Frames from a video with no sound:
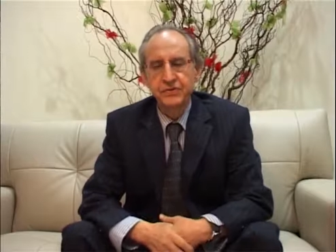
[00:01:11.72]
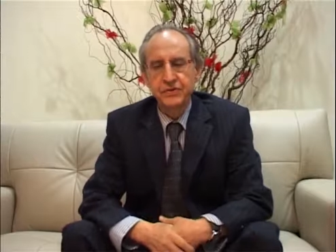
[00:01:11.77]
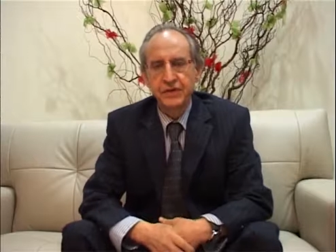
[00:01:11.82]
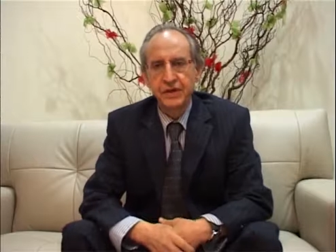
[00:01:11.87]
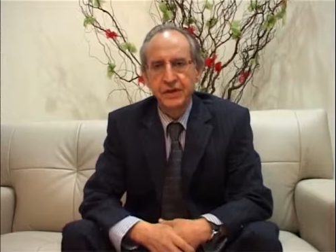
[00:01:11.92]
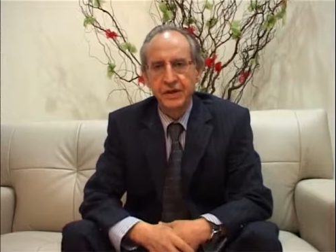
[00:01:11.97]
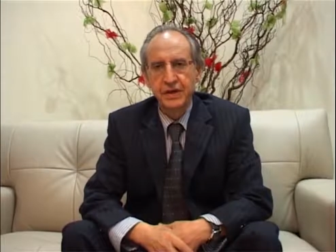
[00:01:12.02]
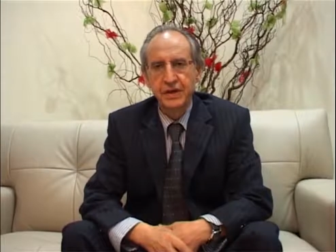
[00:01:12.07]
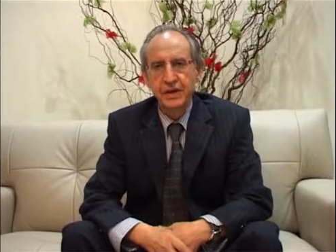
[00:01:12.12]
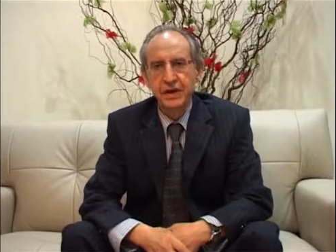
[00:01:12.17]

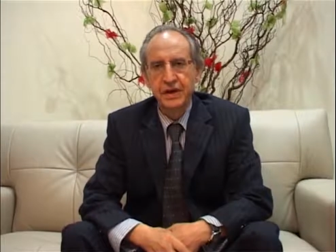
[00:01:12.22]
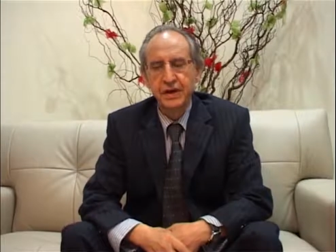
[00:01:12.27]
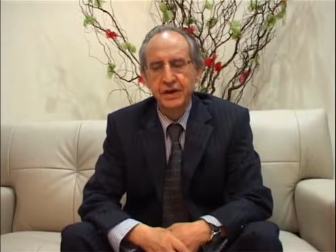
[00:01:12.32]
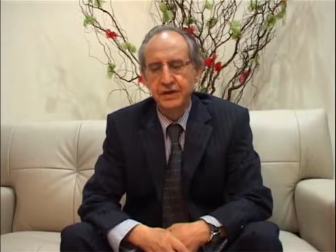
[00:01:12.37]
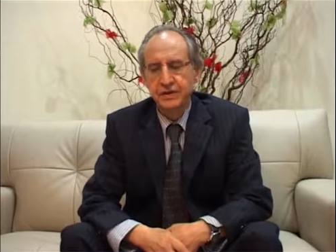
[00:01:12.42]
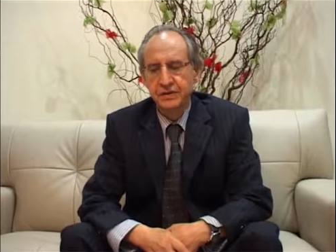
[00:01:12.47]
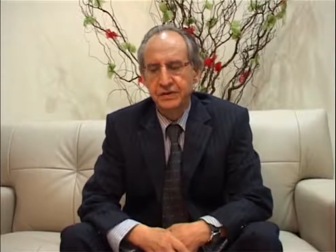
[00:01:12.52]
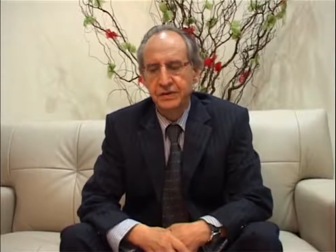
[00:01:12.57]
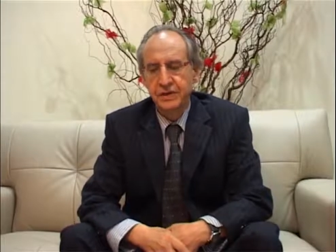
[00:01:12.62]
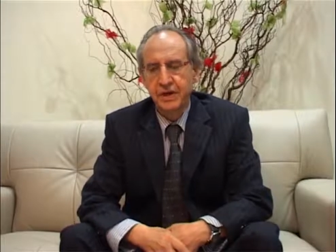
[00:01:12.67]

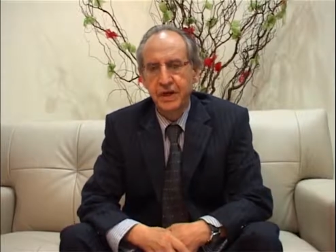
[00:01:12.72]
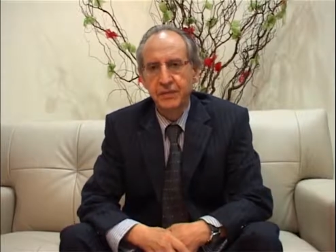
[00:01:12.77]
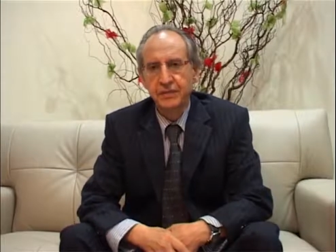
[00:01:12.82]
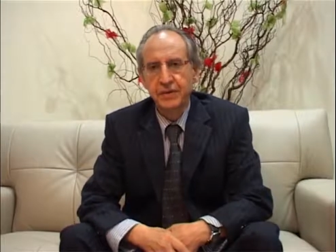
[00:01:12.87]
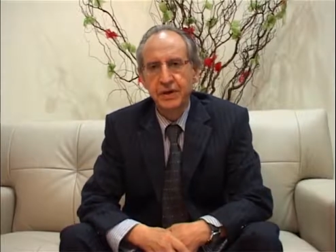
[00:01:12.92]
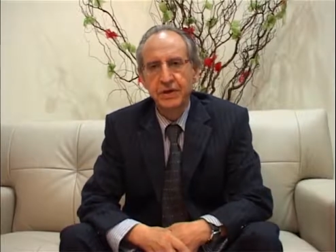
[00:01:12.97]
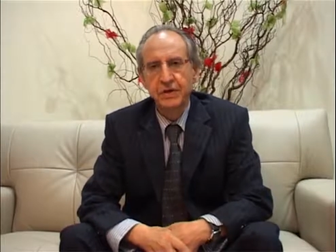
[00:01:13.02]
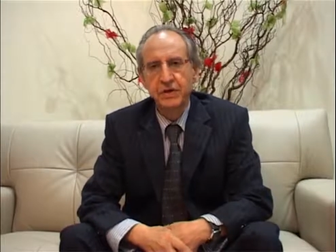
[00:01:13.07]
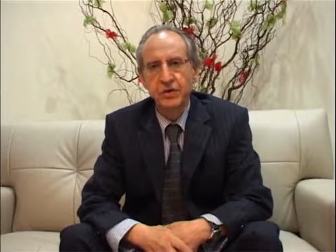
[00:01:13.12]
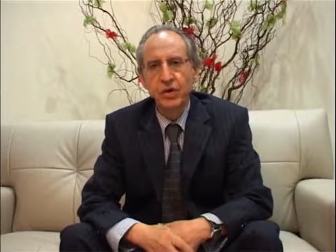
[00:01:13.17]
Sharia,
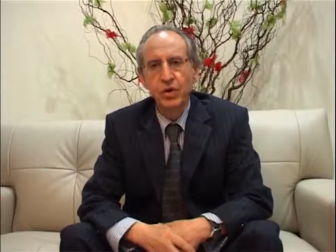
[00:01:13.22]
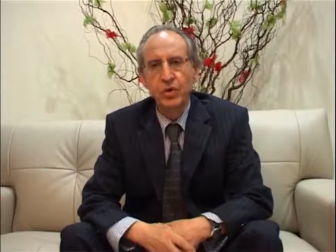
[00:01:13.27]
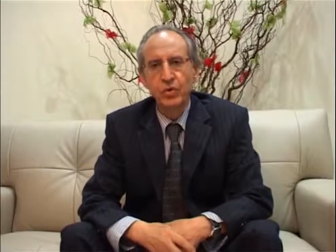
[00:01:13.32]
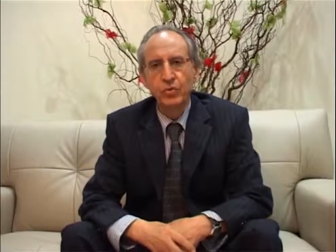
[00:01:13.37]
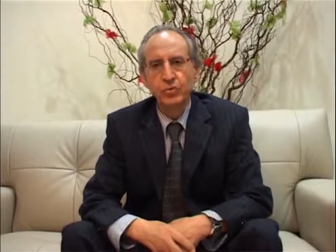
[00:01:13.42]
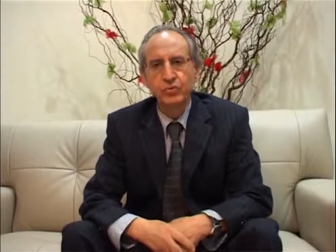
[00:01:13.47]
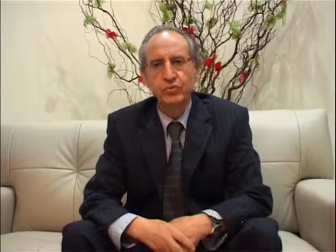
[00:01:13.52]
Islamic law.